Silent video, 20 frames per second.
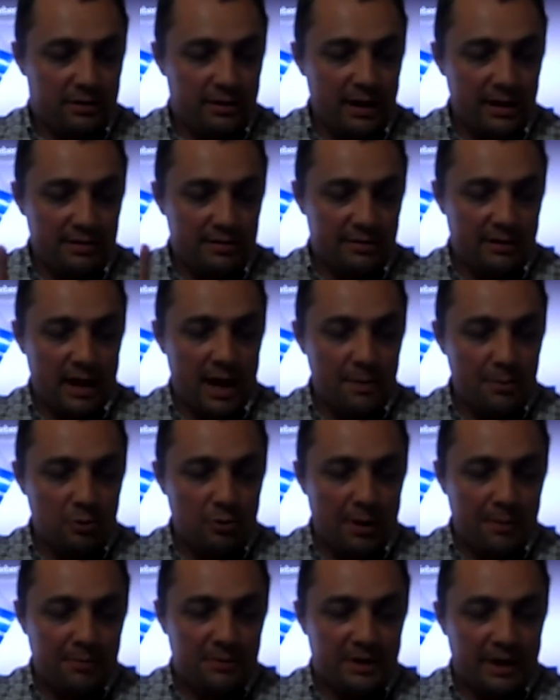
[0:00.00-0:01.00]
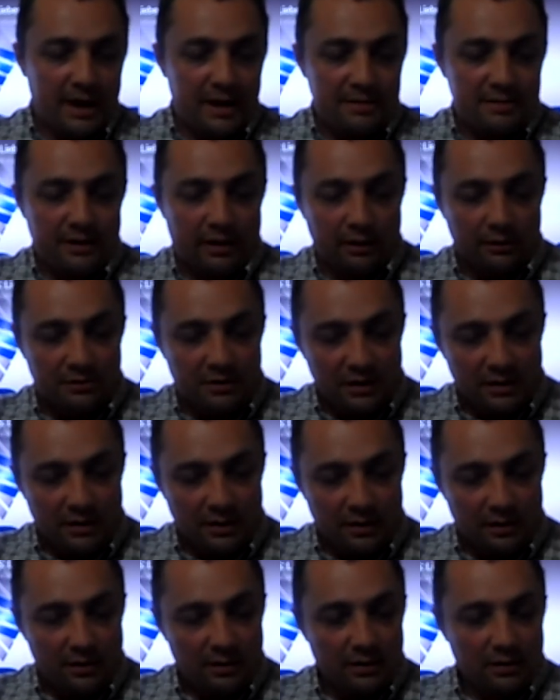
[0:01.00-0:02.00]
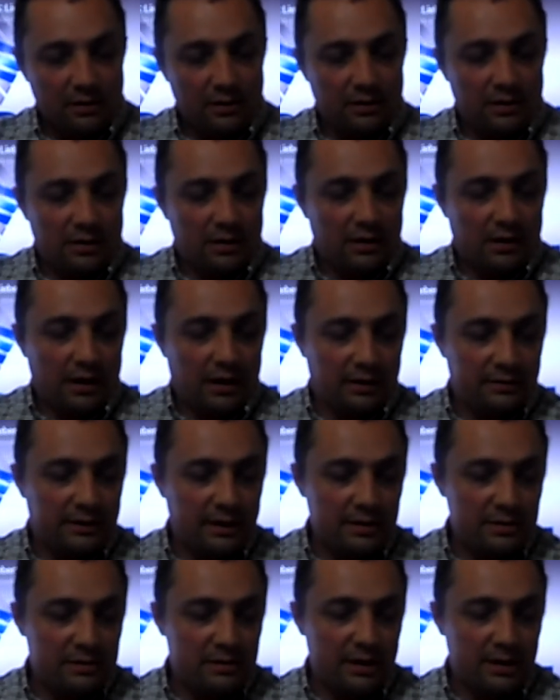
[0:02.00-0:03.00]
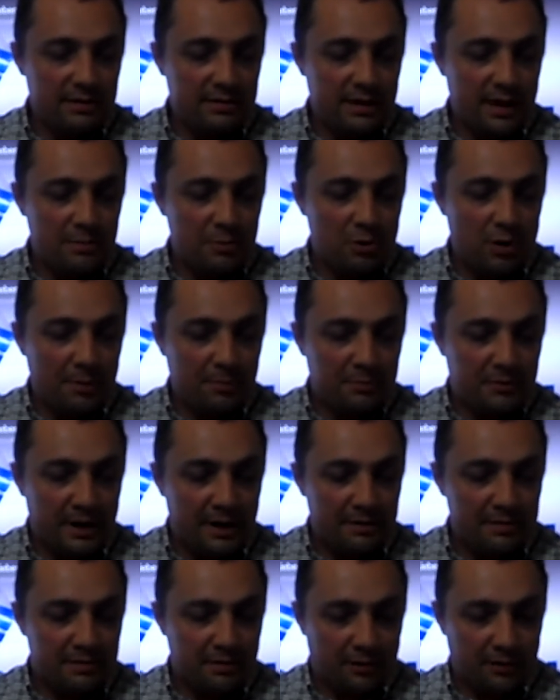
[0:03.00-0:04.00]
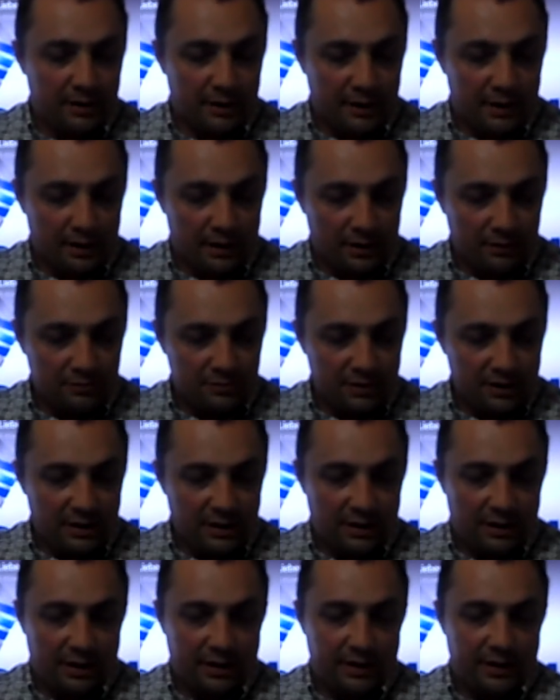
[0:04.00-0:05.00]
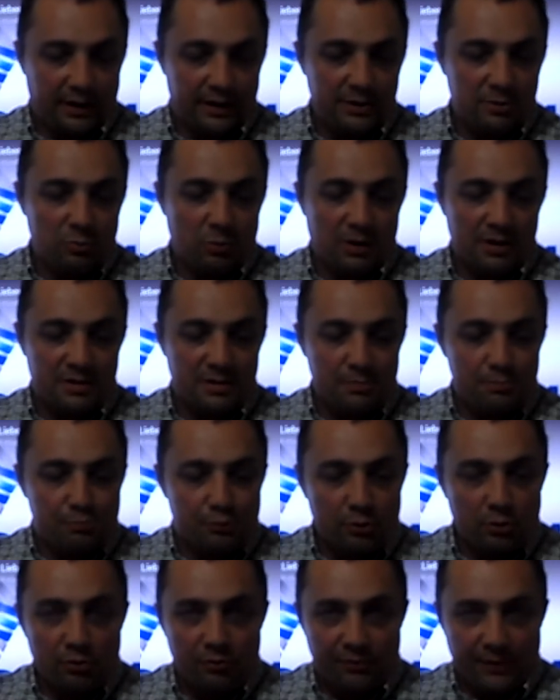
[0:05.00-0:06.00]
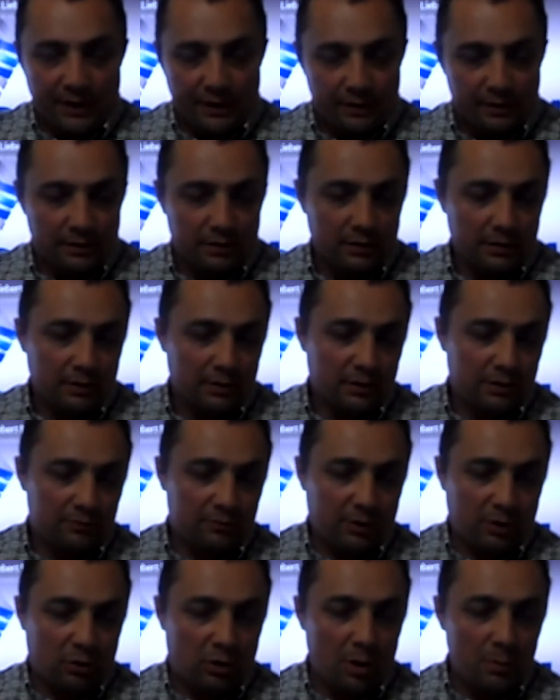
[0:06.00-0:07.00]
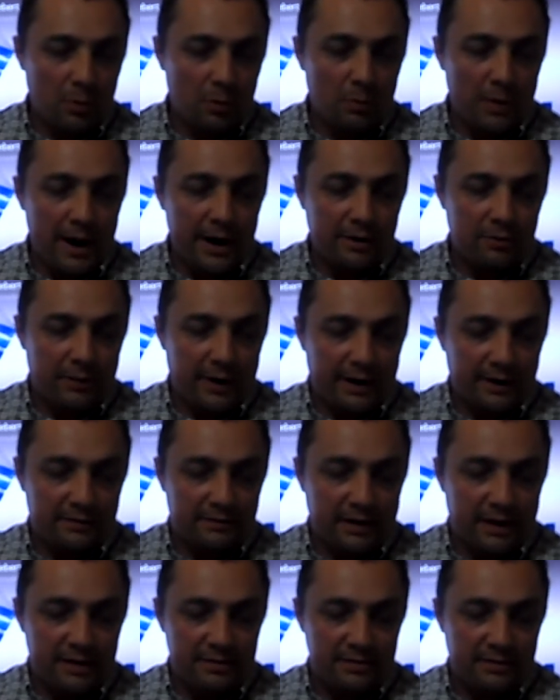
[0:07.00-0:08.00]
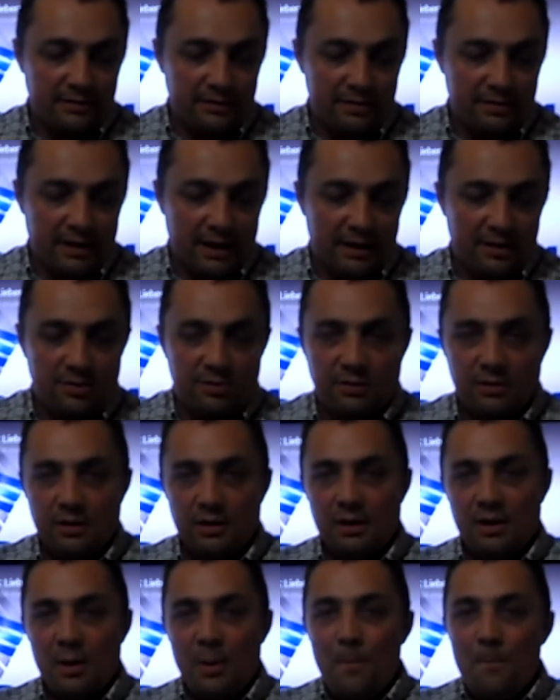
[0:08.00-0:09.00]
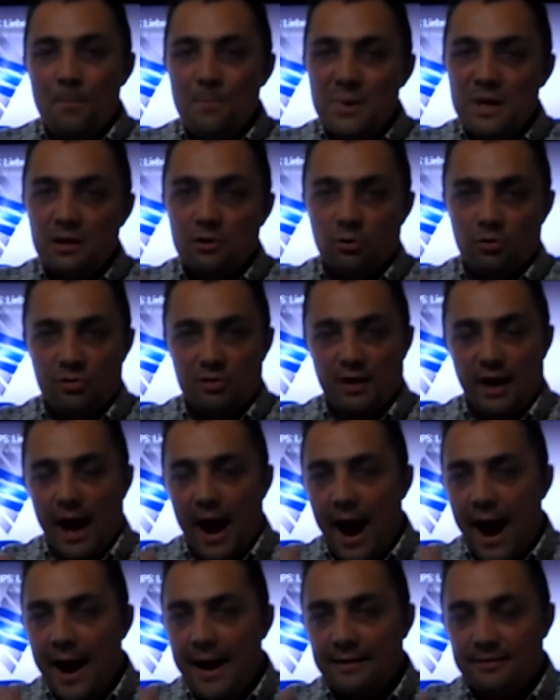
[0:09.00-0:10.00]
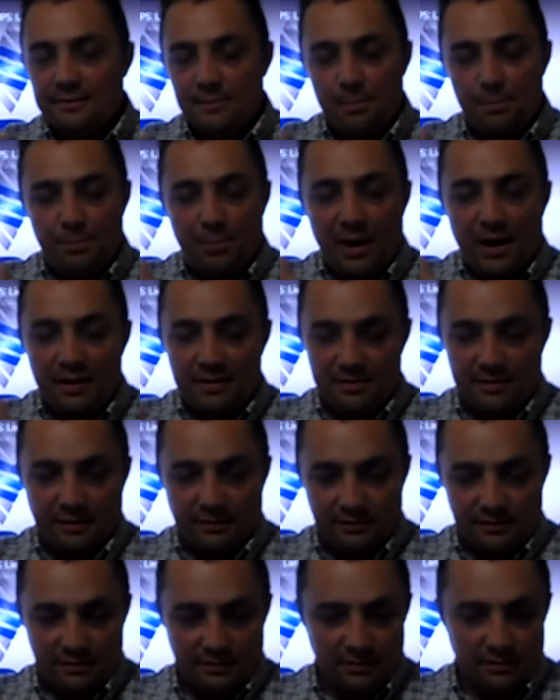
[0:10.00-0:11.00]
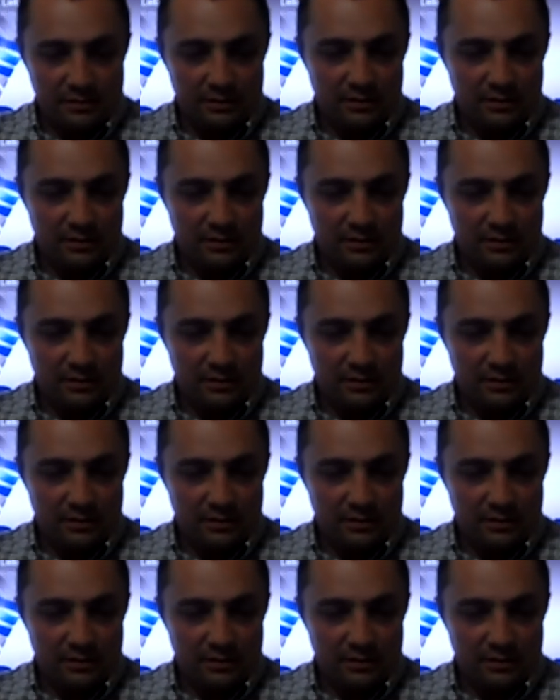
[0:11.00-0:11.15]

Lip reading: GSM UMTS LT and then GSM UMTS LT it was improved for common hardware test instance minus 80%.